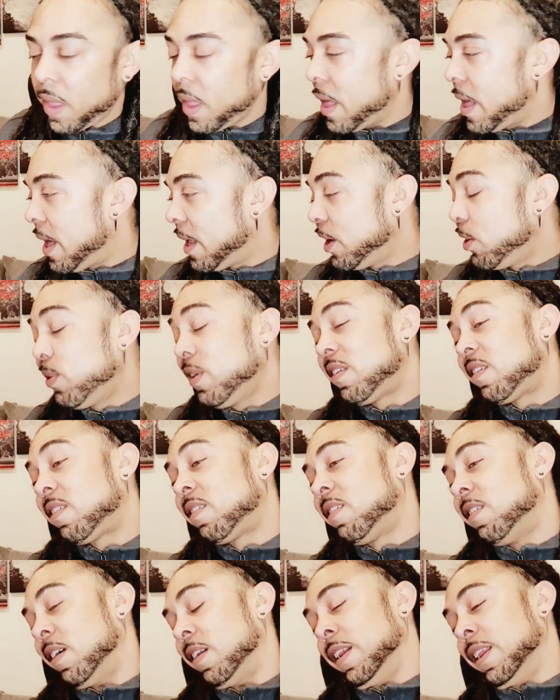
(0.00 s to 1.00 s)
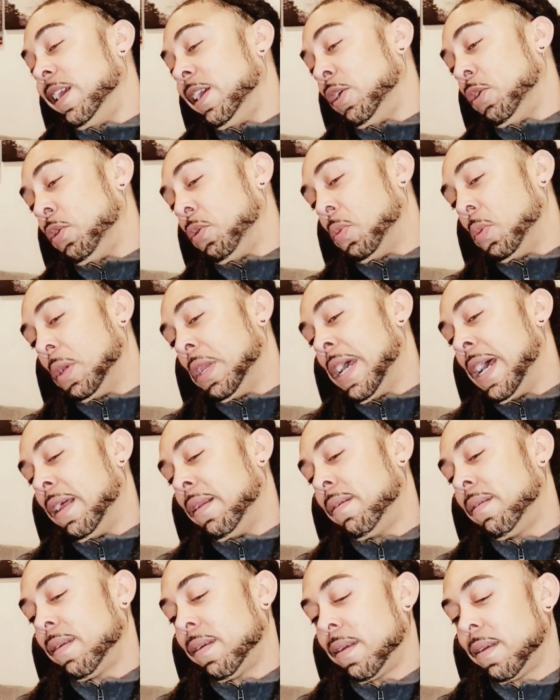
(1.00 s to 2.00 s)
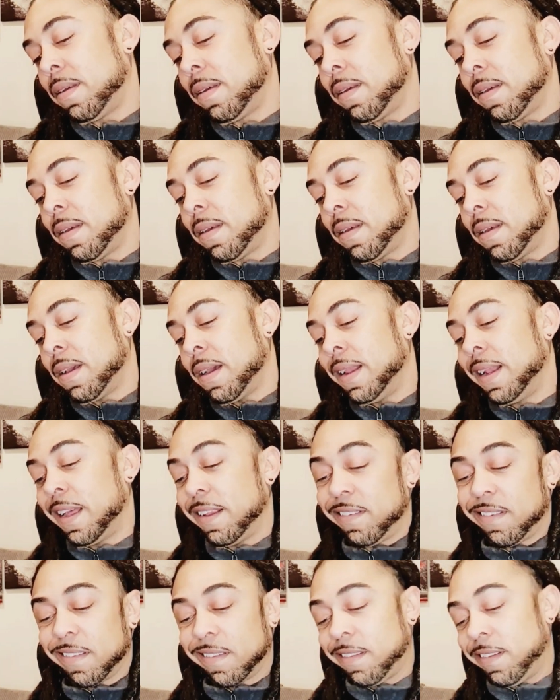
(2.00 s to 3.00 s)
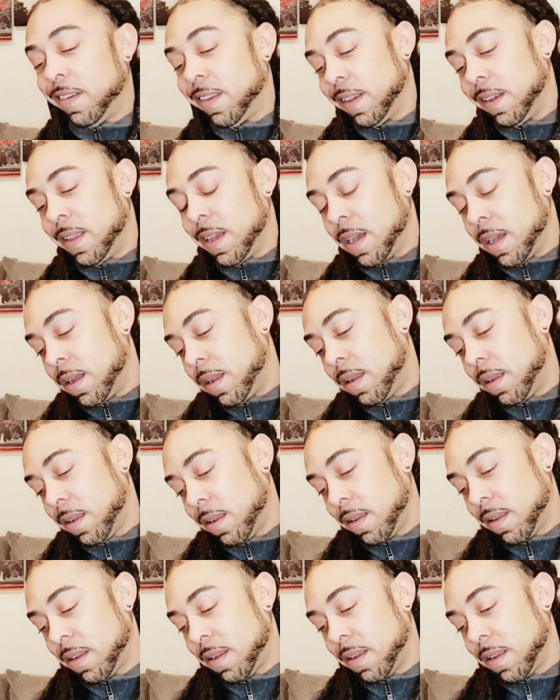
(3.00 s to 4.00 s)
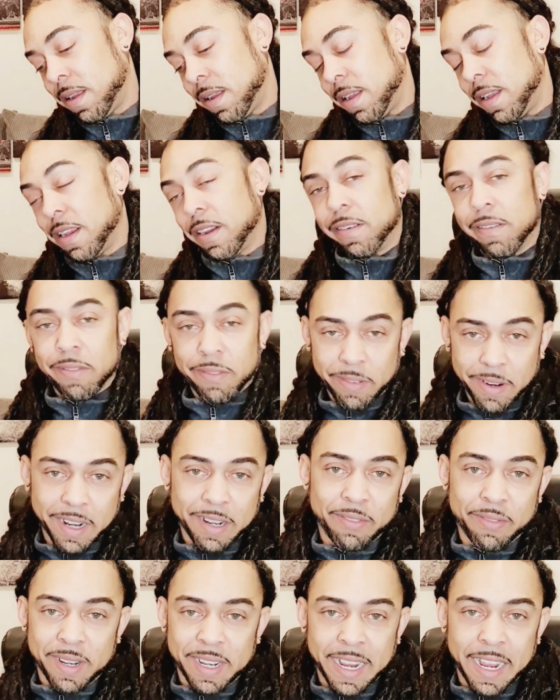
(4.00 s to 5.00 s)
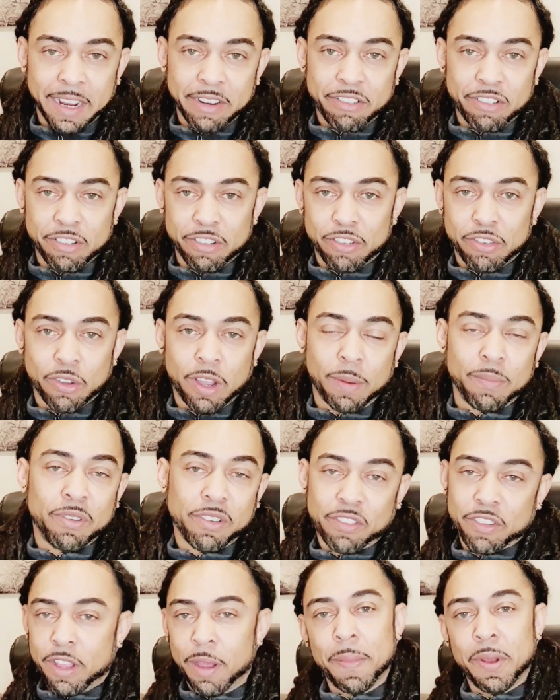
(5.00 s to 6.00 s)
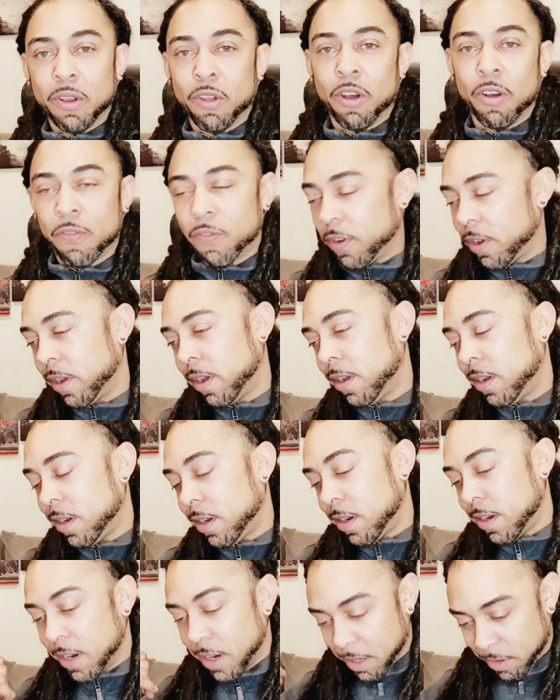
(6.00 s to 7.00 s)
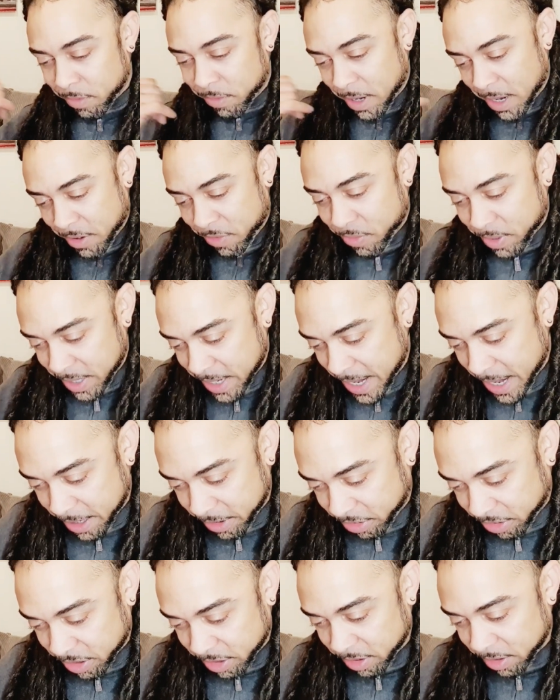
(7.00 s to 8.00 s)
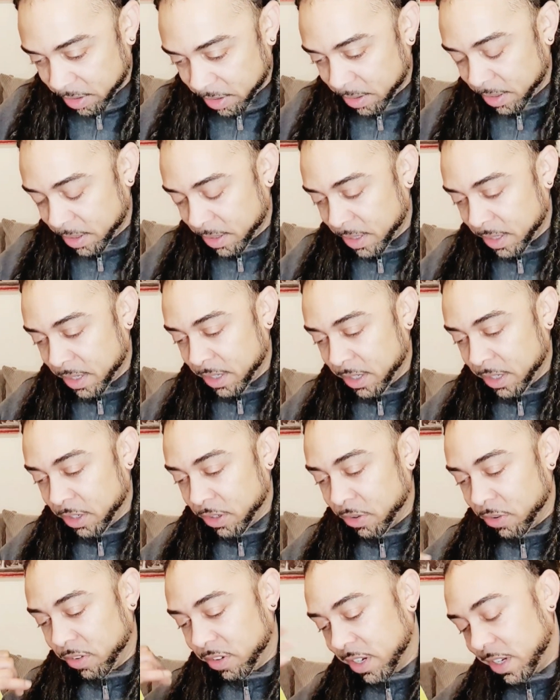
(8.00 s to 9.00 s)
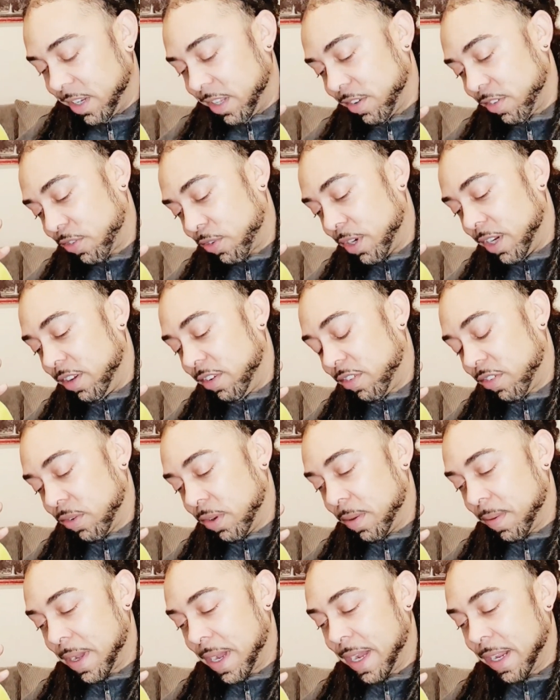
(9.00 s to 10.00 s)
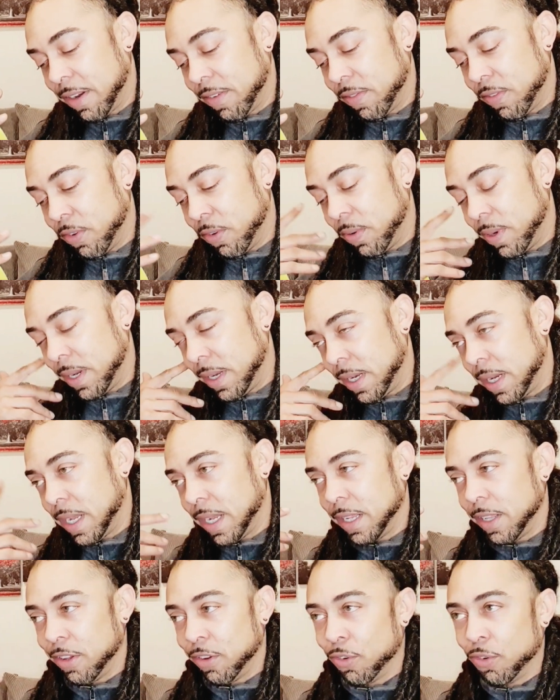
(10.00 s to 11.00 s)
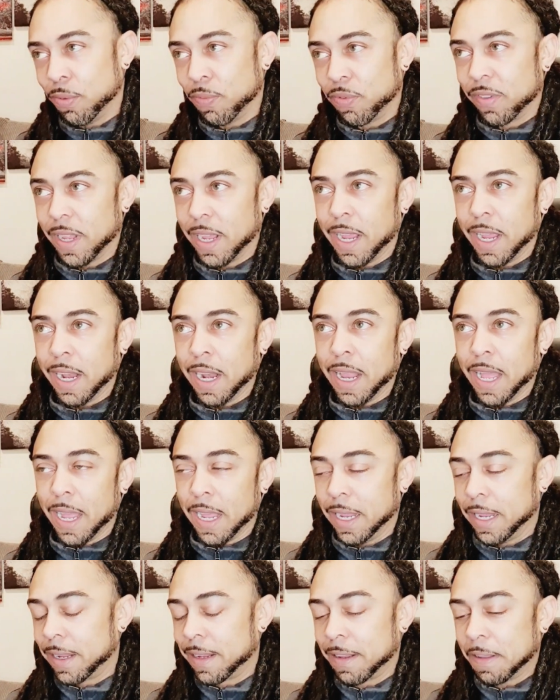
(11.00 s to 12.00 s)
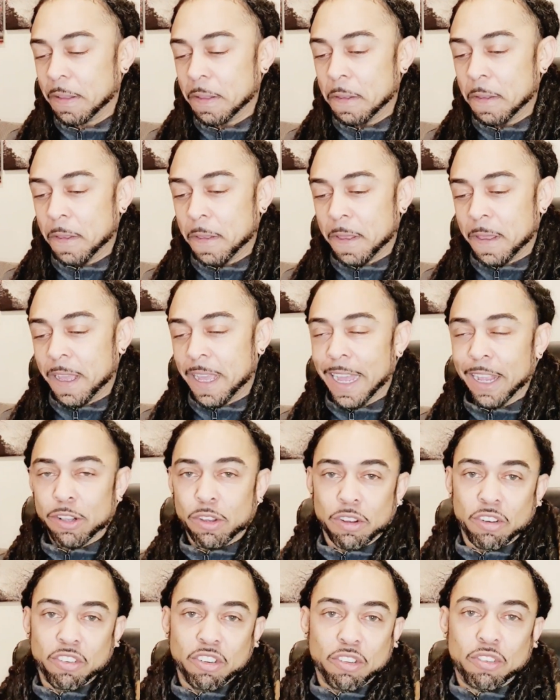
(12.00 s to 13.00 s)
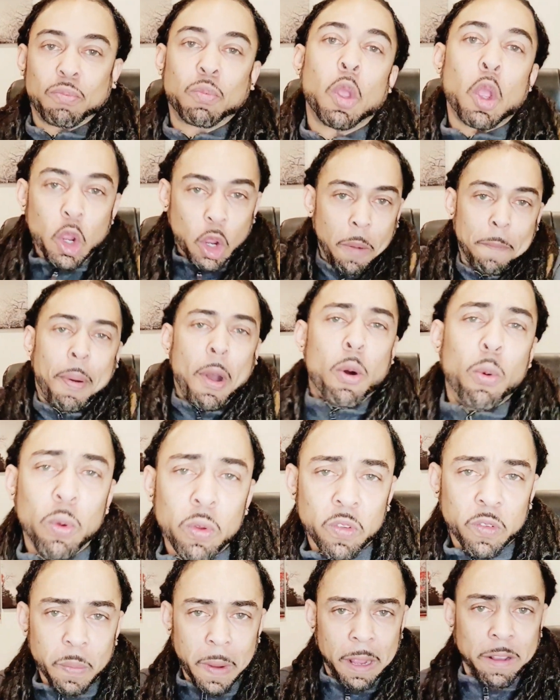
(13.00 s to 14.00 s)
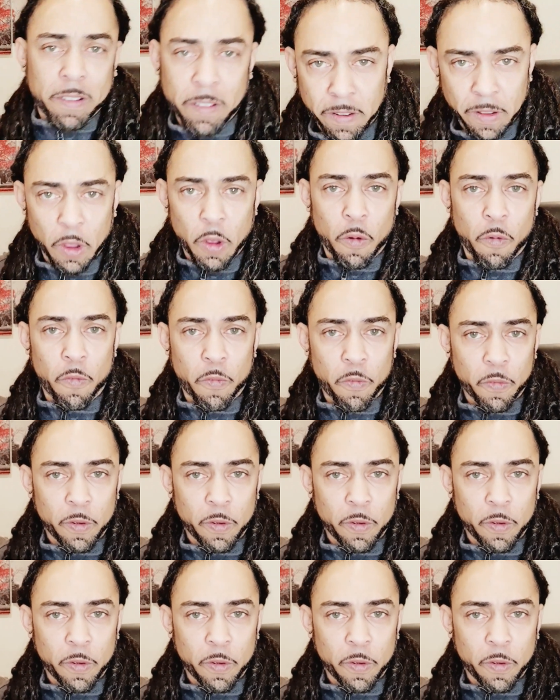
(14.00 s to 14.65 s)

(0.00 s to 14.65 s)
I know it's Sunday and all that. And I just did a Ren reaction. So I'm just coming off a, a Ren reaction, you know, Jenny and Screech. So I'm kind of already like, you know what I'm saying? Like, I had to just compose myself.